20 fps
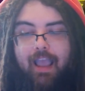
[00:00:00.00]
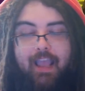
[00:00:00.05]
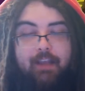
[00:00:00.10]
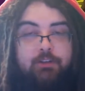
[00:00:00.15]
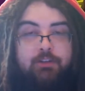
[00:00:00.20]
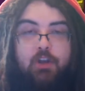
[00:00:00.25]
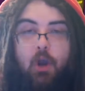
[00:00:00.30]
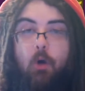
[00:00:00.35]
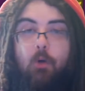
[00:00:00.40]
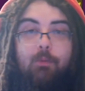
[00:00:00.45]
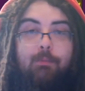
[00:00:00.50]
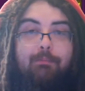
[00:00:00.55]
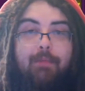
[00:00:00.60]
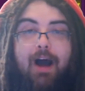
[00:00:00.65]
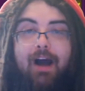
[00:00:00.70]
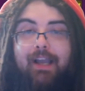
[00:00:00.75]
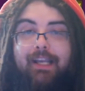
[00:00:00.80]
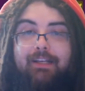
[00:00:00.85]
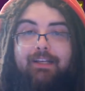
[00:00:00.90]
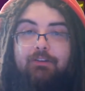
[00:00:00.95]
Don't
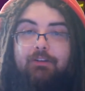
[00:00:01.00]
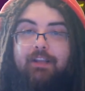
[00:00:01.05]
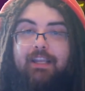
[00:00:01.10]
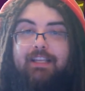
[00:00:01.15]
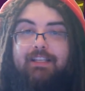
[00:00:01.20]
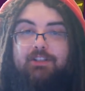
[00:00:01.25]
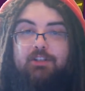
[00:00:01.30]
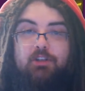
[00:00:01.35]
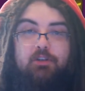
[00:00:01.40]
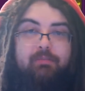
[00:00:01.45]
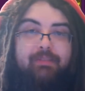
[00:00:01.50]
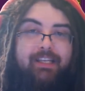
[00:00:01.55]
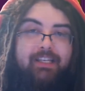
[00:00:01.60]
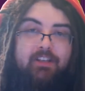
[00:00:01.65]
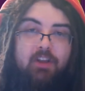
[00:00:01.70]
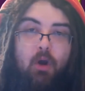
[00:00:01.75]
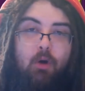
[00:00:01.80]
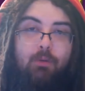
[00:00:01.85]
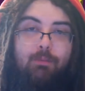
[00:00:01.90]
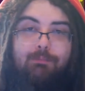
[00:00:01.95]
mind looking stupid,
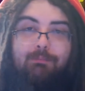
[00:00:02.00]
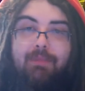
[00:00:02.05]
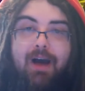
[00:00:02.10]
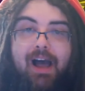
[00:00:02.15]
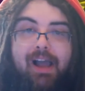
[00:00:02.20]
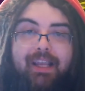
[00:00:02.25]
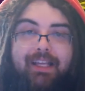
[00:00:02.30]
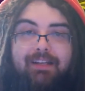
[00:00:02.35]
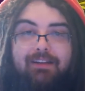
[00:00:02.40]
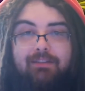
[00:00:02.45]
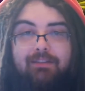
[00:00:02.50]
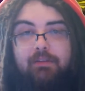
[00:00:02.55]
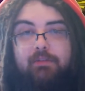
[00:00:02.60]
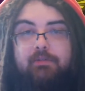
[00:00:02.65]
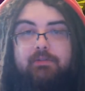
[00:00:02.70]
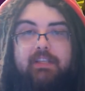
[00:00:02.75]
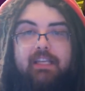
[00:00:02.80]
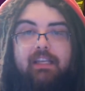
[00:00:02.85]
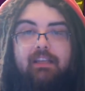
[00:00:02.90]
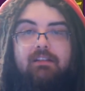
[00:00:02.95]
don't mind
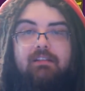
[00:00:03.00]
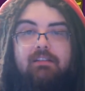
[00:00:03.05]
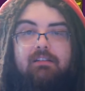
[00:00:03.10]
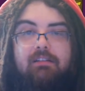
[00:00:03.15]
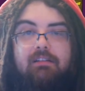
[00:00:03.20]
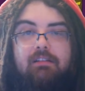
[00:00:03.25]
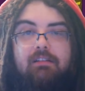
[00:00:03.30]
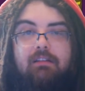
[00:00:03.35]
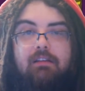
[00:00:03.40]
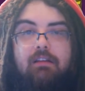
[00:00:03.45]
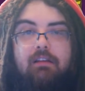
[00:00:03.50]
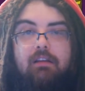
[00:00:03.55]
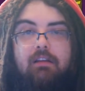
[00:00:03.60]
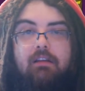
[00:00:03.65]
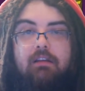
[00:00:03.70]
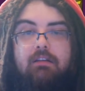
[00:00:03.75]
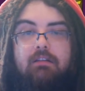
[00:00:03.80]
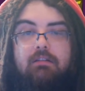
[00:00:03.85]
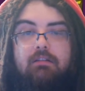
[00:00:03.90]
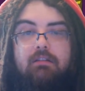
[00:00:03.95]
losing,
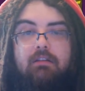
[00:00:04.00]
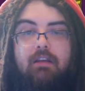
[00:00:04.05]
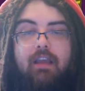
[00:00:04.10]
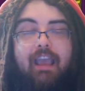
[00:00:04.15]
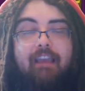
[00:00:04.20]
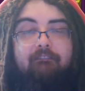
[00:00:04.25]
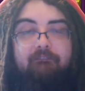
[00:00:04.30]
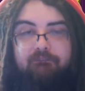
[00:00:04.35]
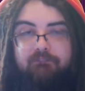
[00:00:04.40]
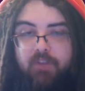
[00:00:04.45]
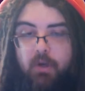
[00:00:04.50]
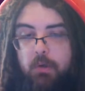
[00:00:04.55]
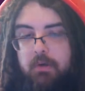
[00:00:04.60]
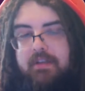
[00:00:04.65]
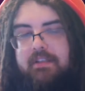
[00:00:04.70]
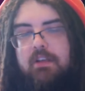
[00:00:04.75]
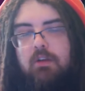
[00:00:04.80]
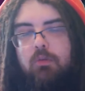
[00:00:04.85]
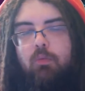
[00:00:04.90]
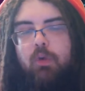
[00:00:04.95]
and
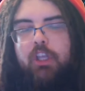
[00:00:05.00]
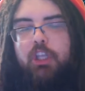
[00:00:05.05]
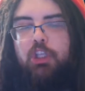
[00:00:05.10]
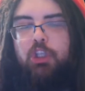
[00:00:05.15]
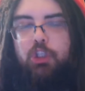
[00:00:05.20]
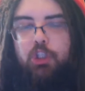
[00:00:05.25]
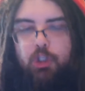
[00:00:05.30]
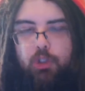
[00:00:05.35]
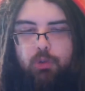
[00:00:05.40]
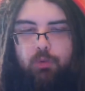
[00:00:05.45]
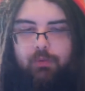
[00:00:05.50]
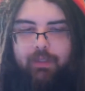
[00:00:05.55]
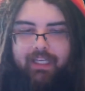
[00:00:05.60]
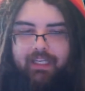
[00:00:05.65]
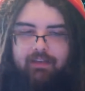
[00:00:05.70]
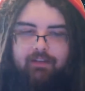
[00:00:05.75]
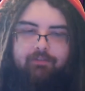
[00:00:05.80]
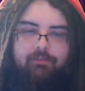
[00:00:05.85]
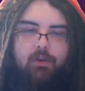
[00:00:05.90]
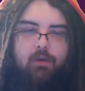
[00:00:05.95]
focus on what you
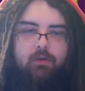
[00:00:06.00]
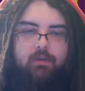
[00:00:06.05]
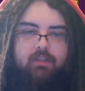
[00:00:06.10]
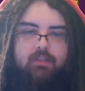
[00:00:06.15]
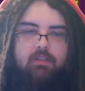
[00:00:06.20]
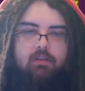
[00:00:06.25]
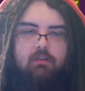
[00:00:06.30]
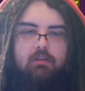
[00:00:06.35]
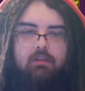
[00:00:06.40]
need to focus on.